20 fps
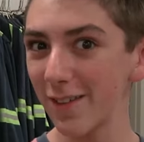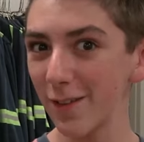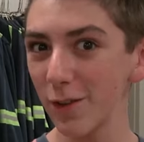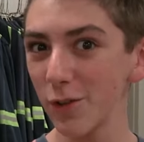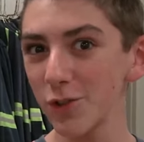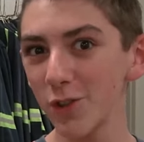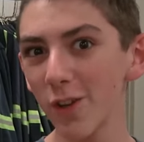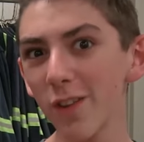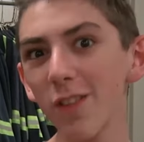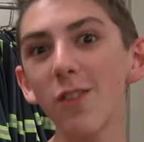
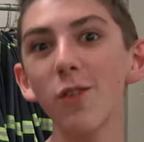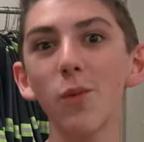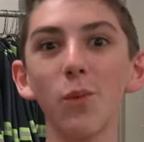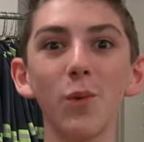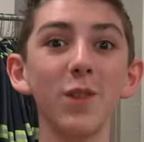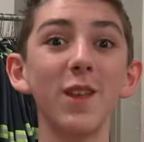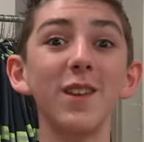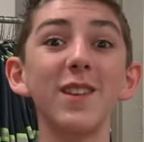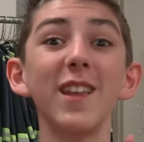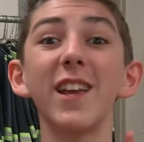Solutions,
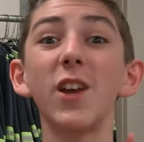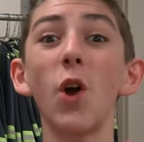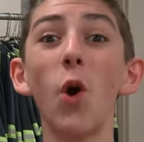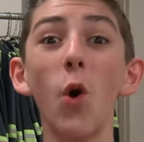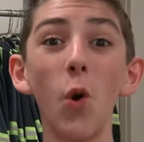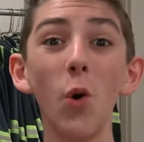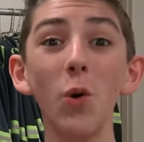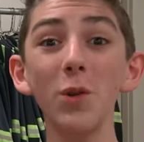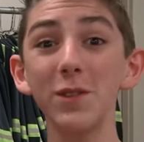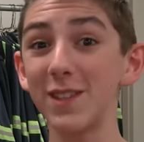where they take
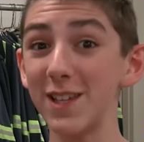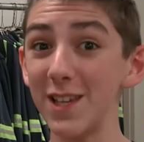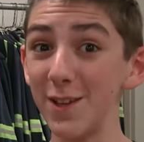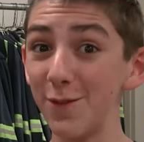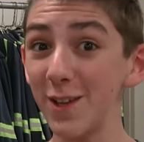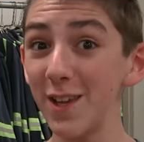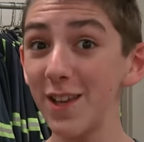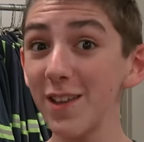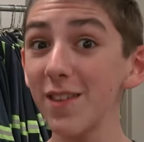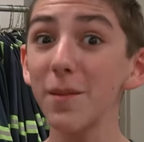old
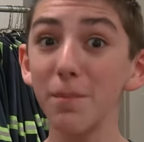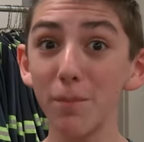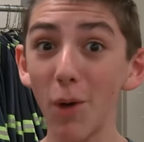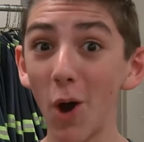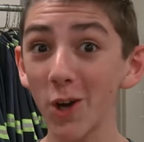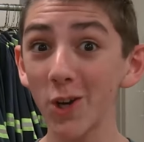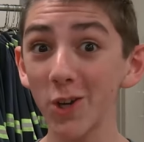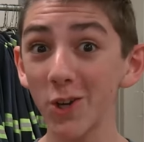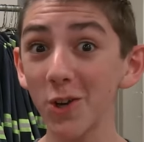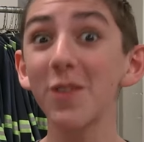TVs,
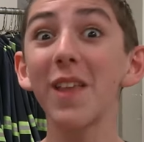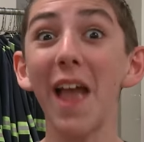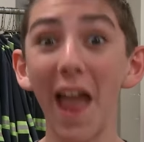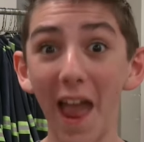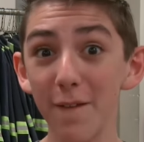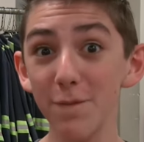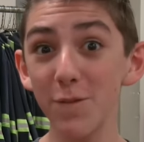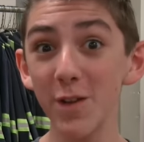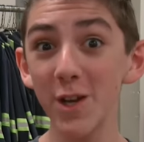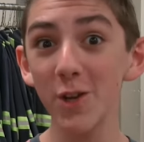monitors,
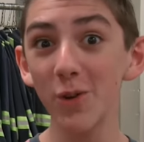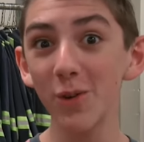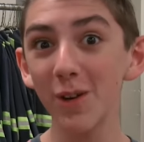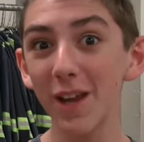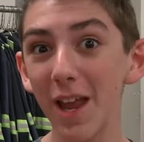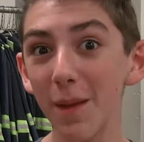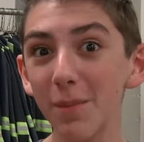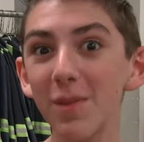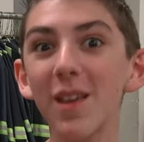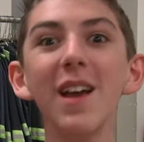and video
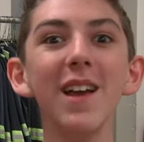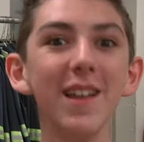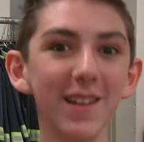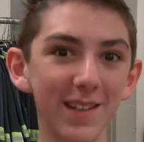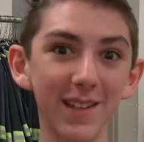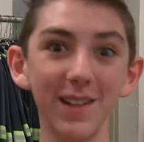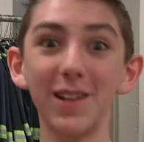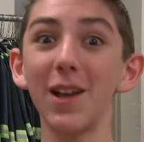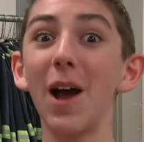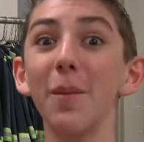games
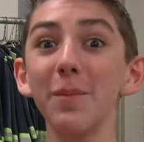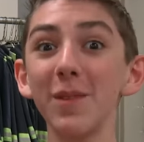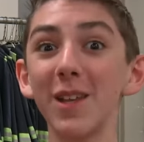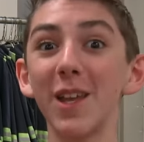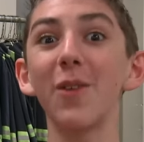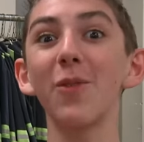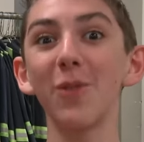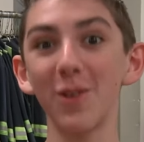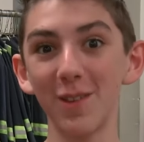to come get